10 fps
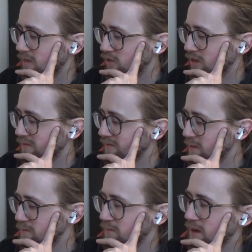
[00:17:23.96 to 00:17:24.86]
I've got
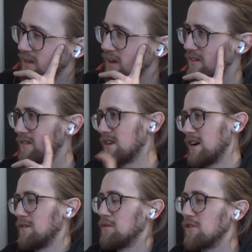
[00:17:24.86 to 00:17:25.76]
a bit. I
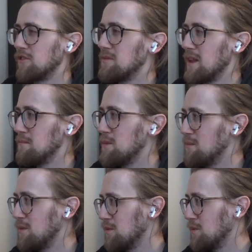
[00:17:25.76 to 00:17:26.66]
want to talk about the
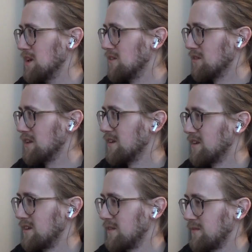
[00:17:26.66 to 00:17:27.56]
mom, but we'll wait till the end